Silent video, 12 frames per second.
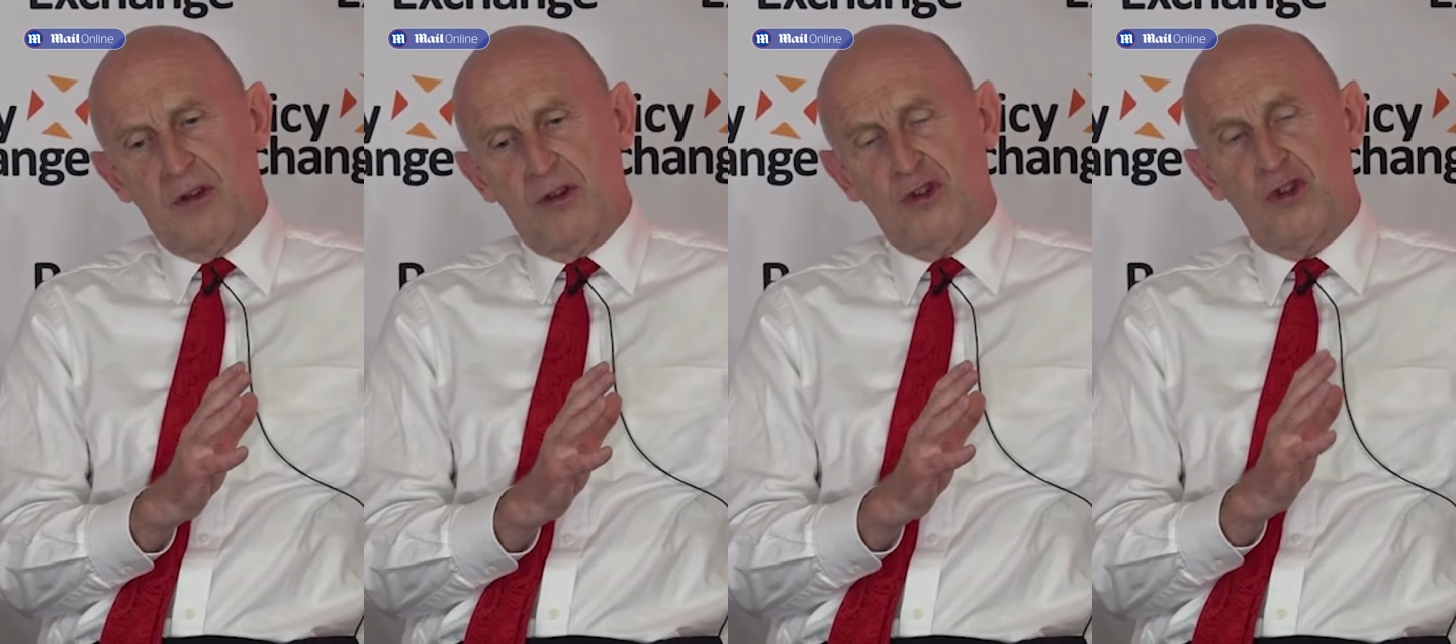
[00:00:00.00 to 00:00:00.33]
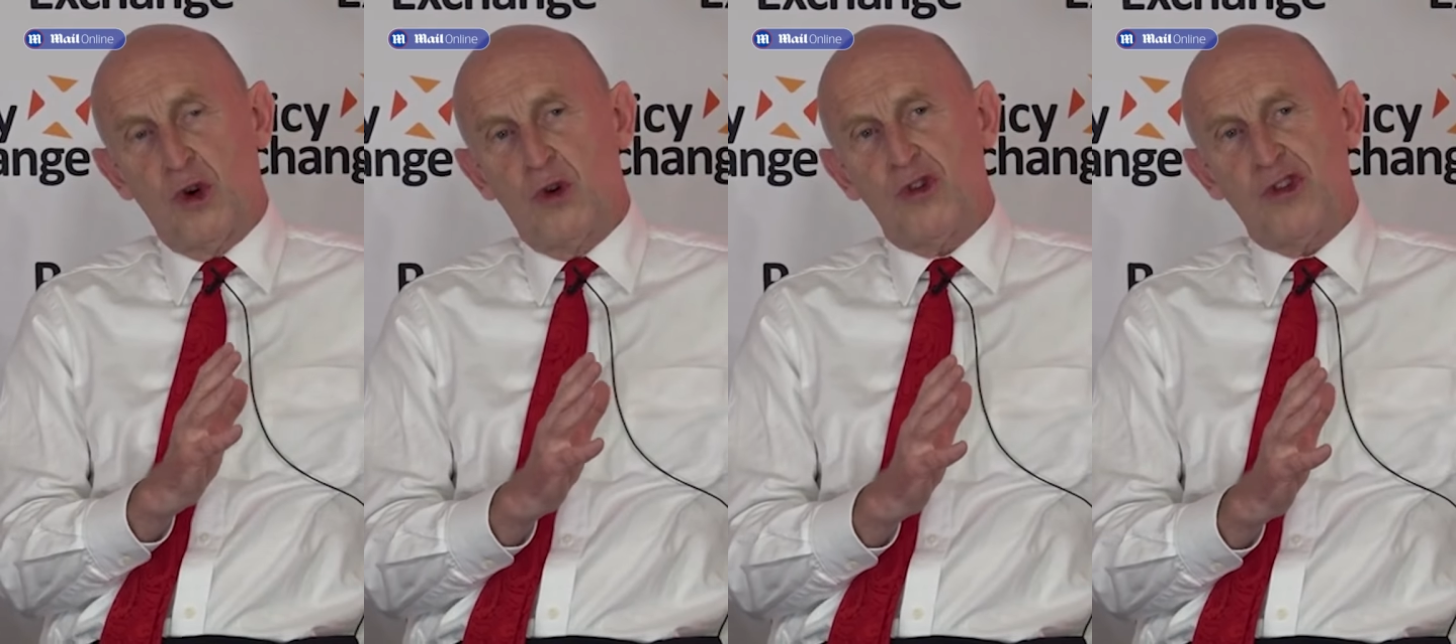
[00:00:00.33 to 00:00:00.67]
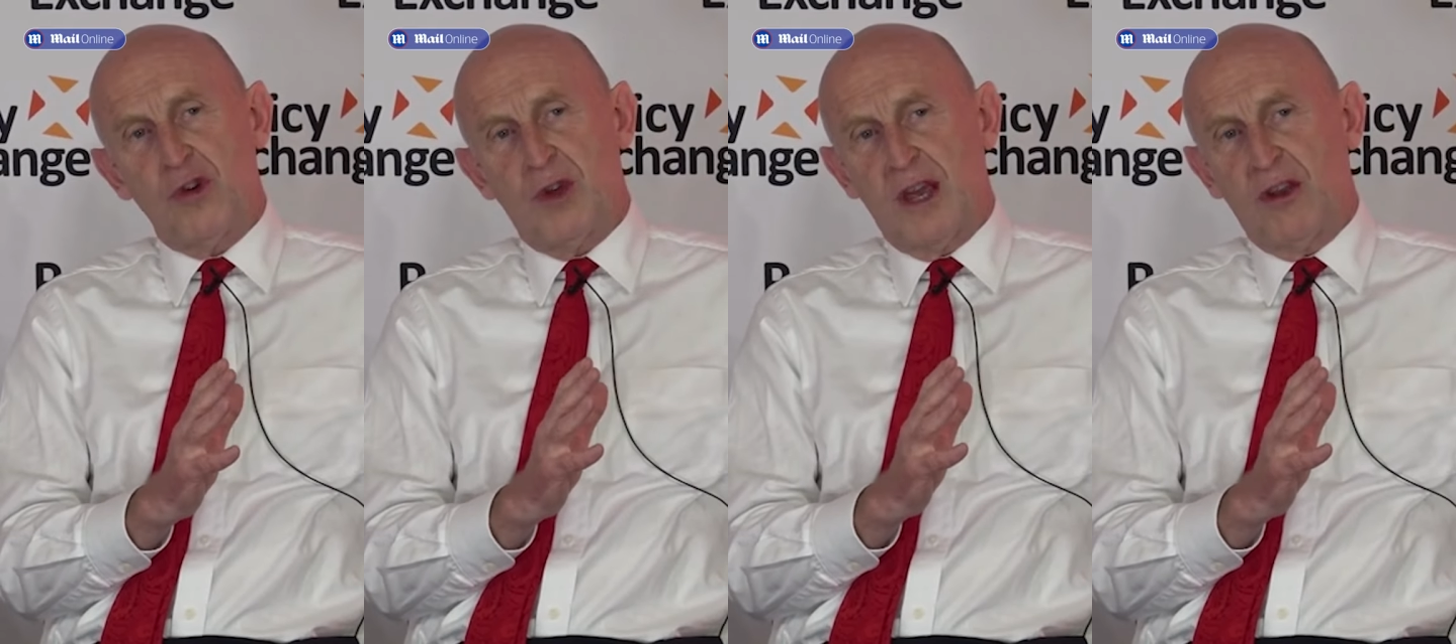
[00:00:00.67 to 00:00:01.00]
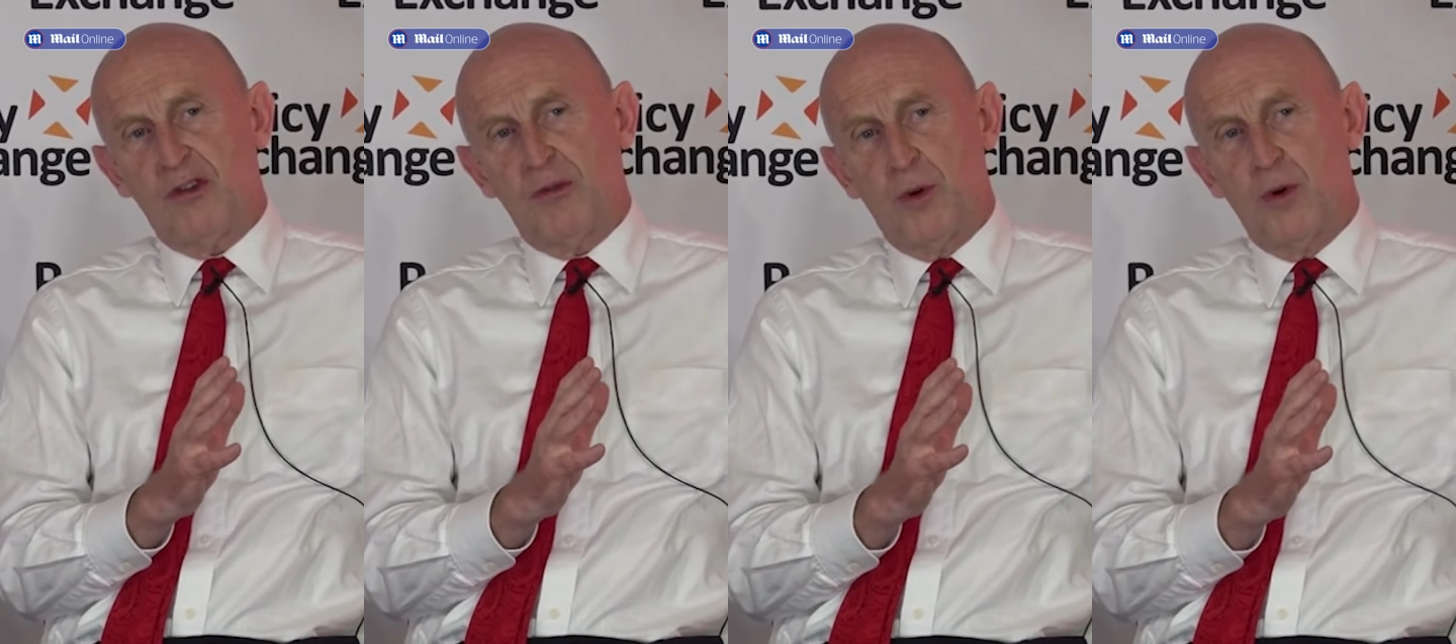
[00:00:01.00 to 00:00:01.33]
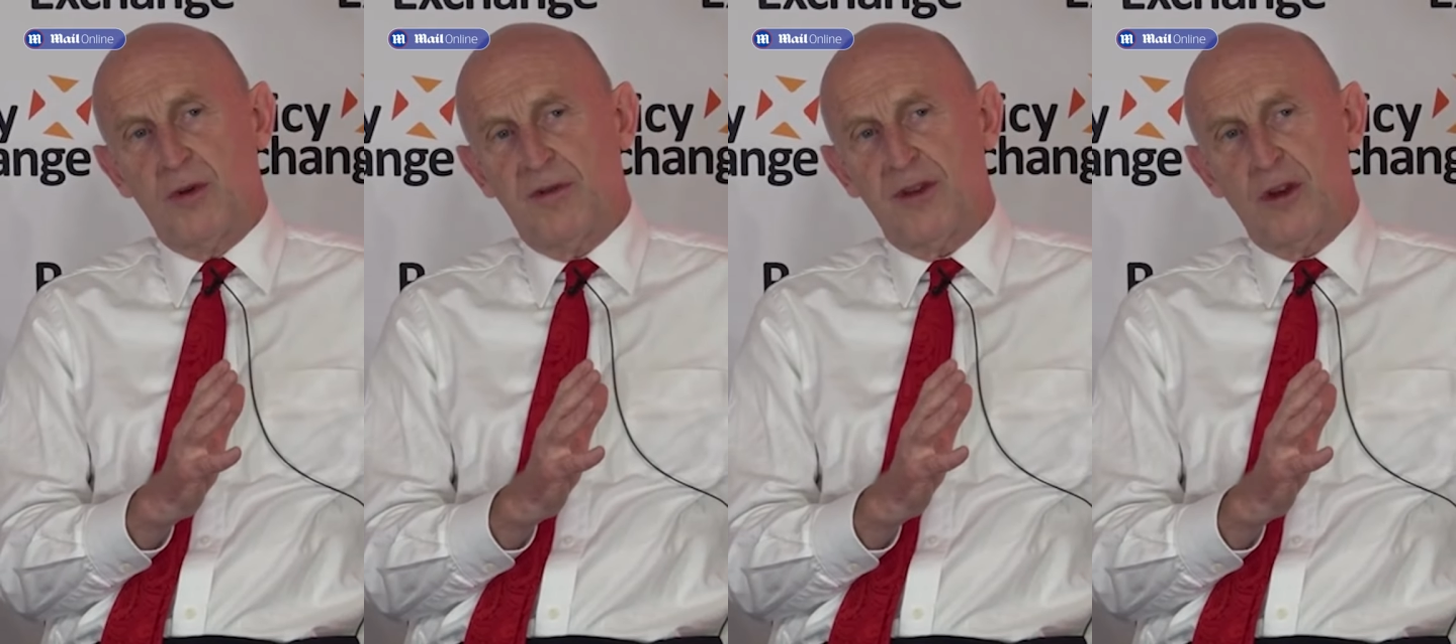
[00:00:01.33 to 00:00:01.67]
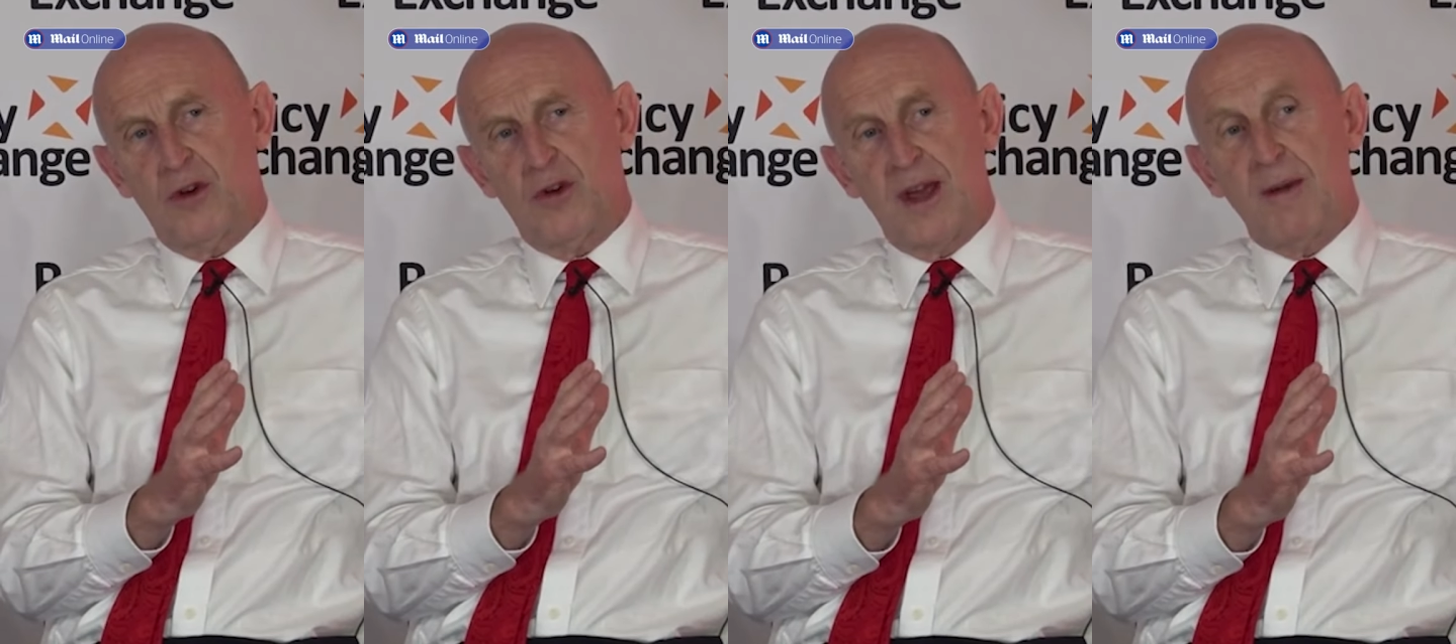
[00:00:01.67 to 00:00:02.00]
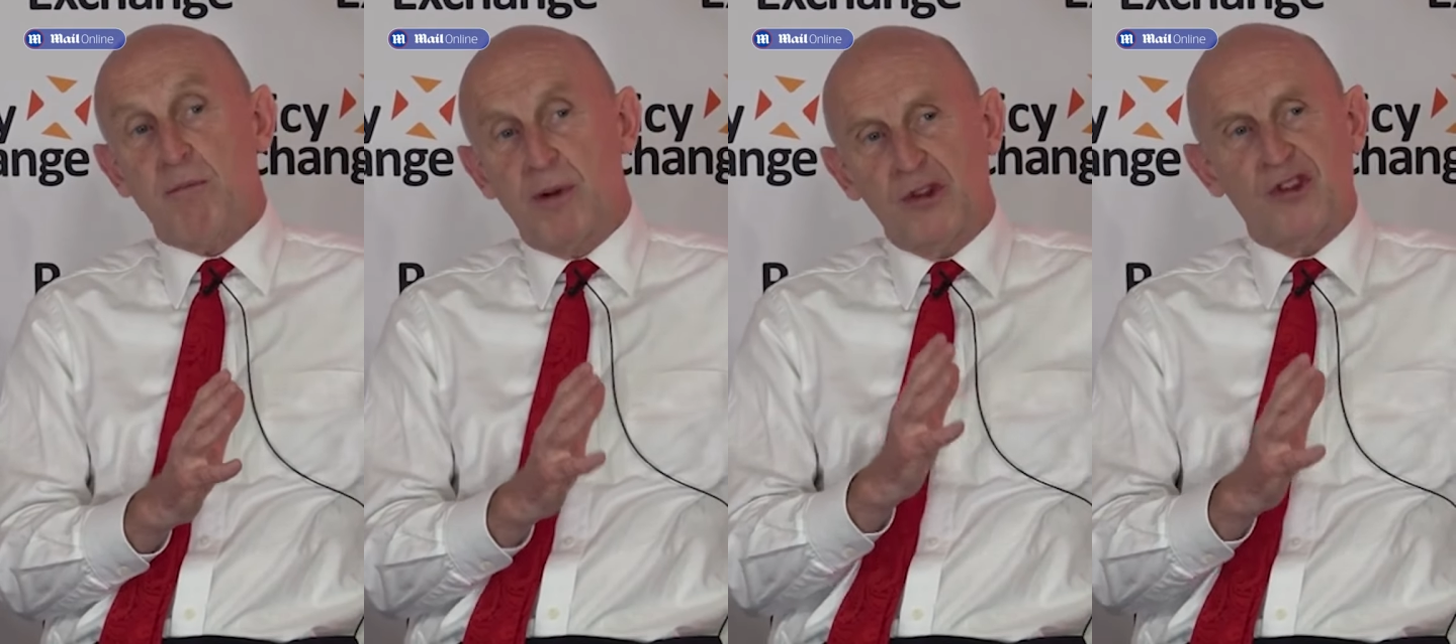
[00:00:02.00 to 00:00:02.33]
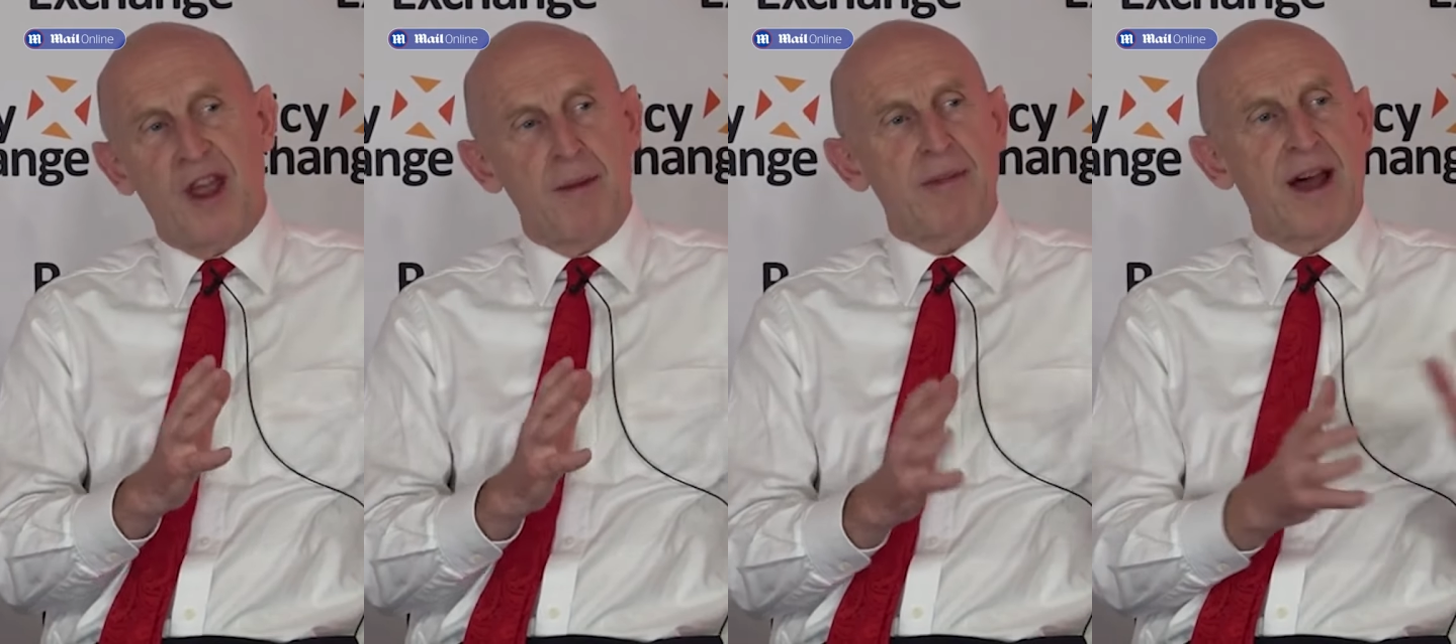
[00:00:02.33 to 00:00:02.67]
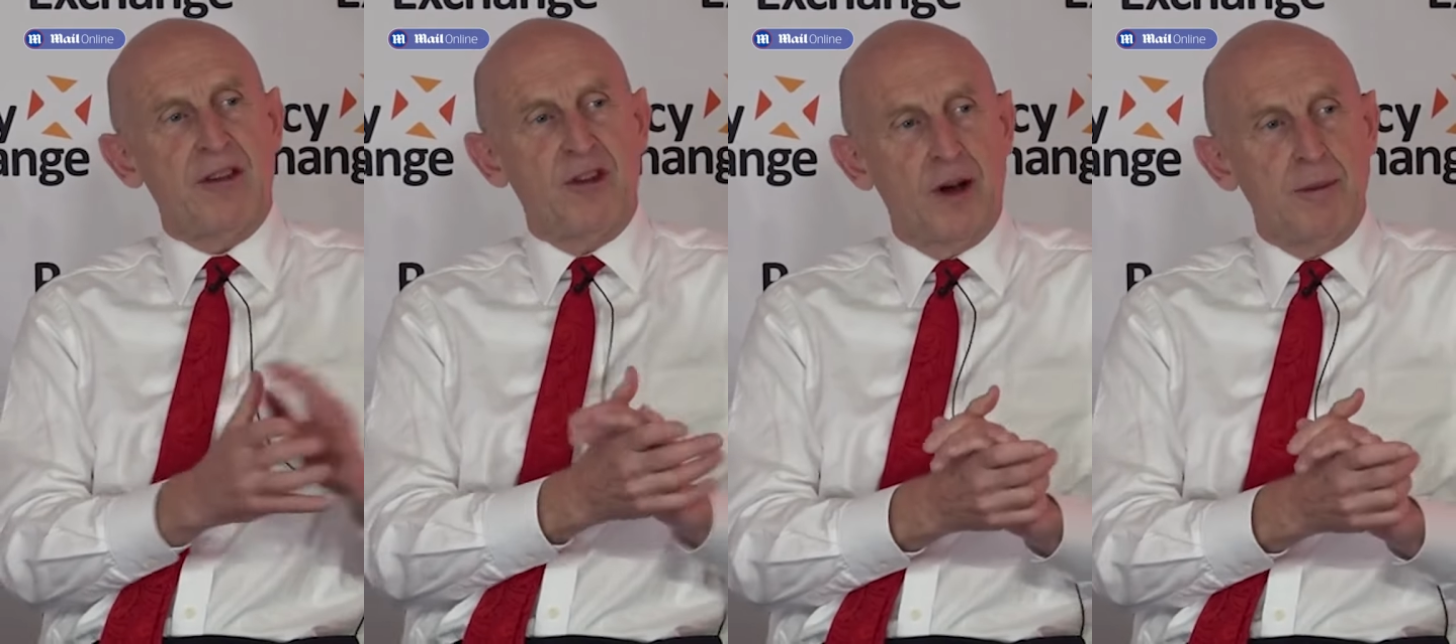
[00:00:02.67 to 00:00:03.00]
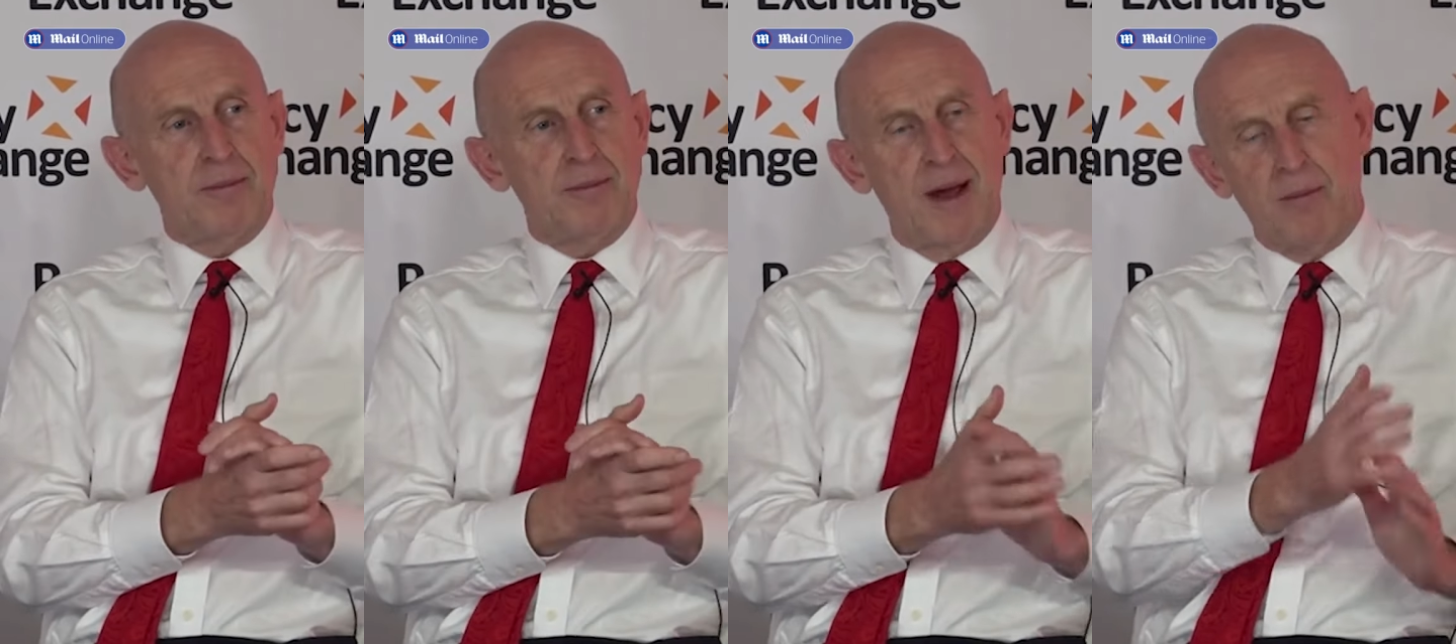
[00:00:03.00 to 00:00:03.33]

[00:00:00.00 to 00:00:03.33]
staunch UK support for Ukraine, but step that up,